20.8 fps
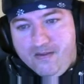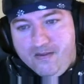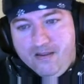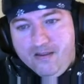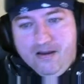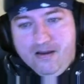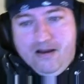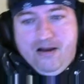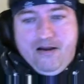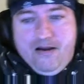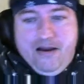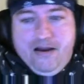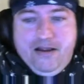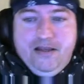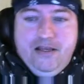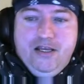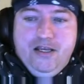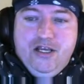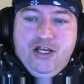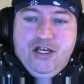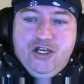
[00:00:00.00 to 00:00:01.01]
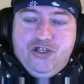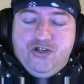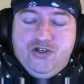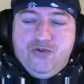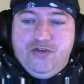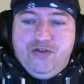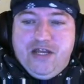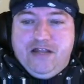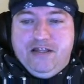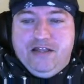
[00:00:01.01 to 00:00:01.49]
Alright, so
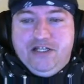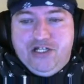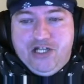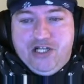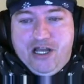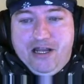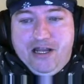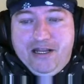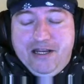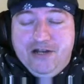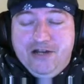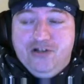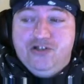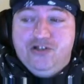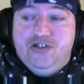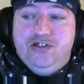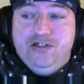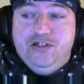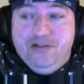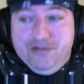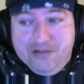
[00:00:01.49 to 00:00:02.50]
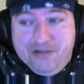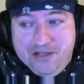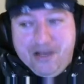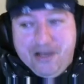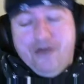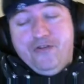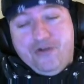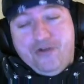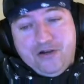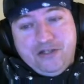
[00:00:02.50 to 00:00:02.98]
Deadly Shot. Here's the
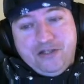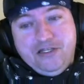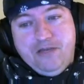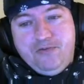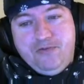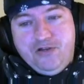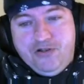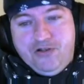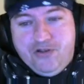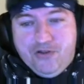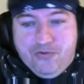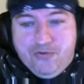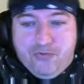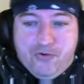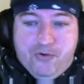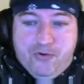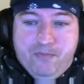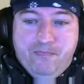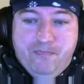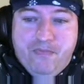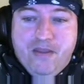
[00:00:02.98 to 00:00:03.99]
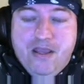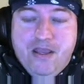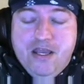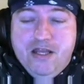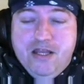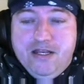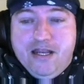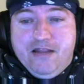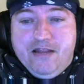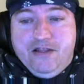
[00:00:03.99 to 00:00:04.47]
other exception to the rule.
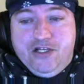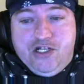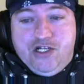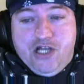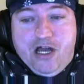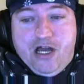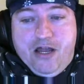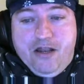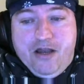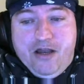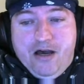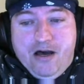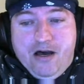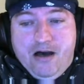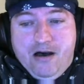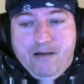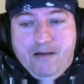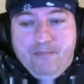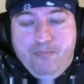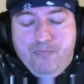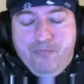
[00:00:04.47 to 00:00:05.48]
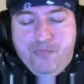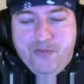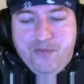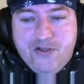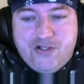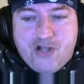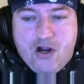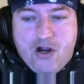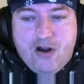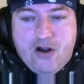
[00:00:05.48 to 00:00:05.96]
Deadly Shot.
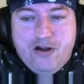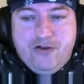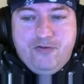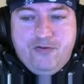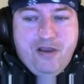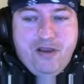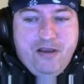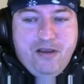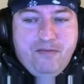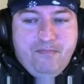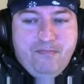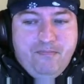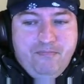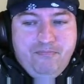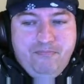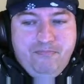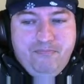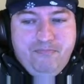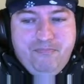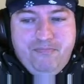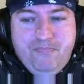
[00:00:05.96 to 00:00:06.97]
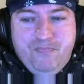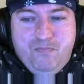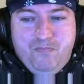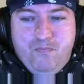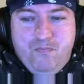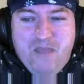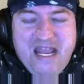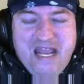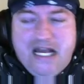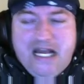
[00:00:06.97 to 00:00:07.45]
This card
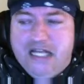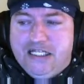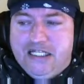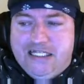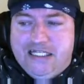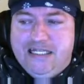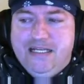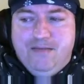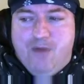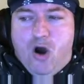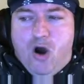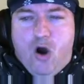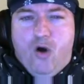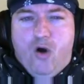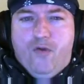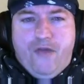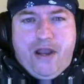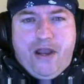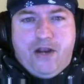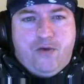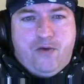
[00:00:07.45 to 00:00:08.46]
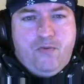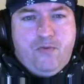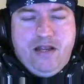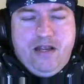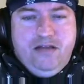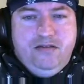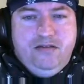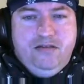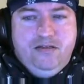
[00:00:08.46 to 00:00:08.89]
may not seem all that great